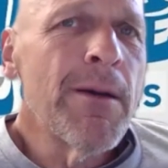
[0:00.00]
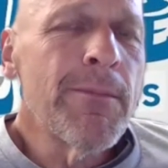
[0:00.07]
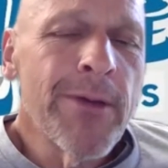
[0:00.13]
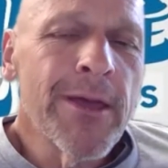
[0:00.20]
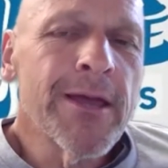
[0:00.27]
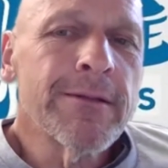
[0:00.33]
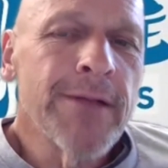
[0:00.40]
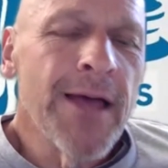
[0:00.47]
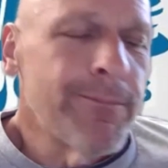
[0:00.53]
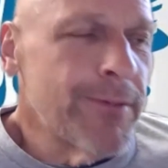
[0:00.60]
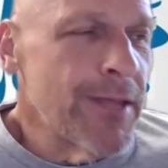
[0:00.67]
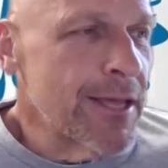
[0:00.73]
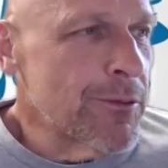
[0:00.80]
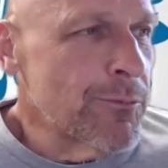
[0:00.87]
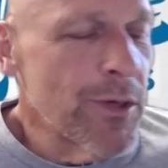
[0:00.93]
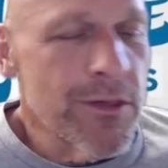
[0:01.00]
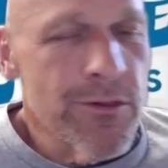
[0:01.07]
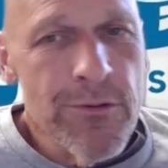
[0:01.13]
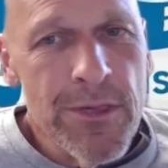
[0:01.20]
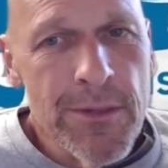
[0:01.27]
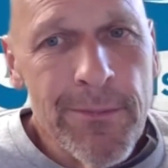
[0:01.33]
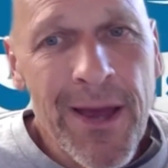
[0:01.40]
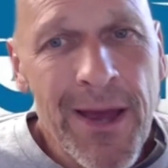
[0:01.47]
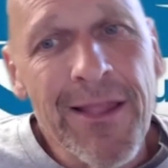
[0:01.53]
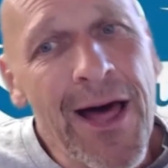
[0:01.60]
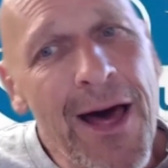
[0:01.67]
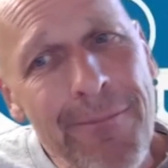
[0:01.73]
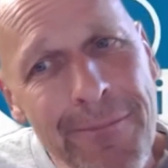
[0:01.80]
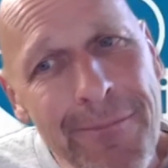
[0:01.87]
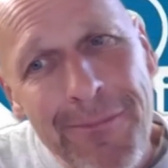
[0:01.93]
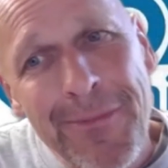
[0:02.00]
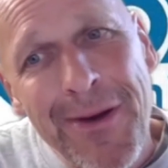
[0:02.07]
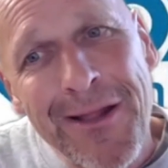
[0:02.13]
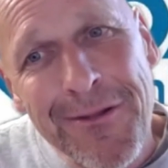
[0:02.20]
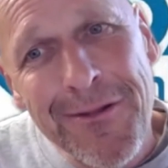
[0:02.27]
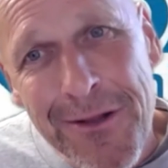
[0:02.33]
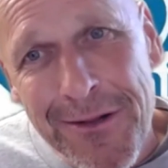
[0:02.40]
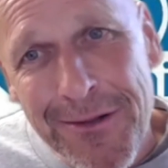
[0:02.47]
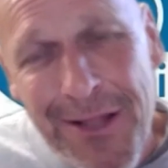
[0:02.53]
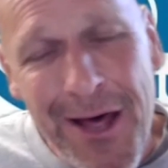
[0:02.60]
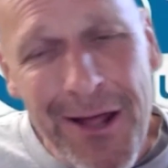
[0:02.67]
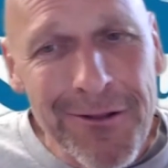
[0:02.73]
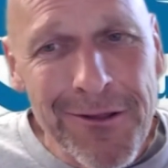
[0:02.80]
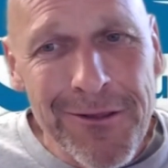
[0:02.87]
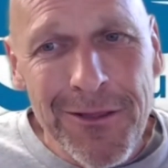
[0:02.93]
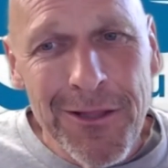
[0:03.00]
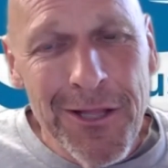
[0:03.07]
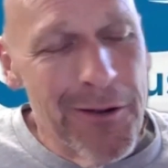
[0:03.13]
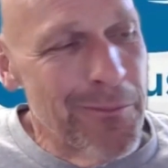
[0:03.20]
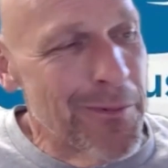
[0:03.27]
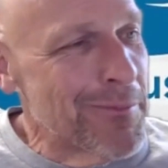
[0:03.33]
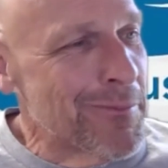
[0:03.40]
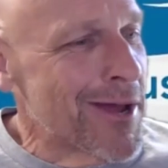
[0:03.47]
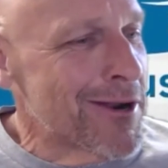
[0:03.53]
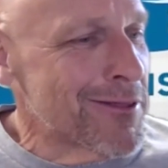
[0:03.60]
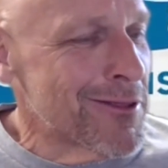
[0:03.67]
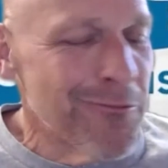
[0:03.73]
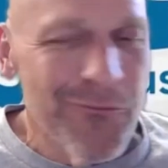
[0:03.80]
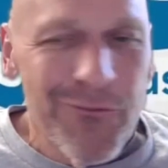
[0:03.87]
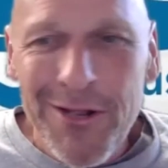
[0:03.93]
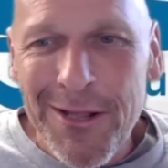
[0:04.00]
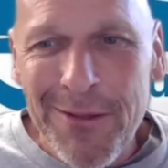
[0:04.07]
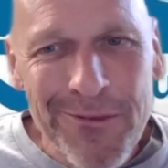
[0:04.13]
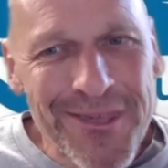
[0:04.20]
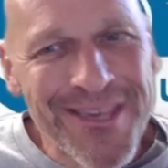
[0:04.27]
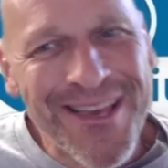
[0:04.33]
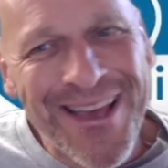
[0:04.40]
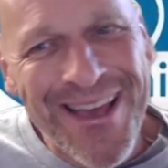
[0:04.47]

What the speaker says: I take the pictures at my lot. My lot looks a little bit better than Philip's,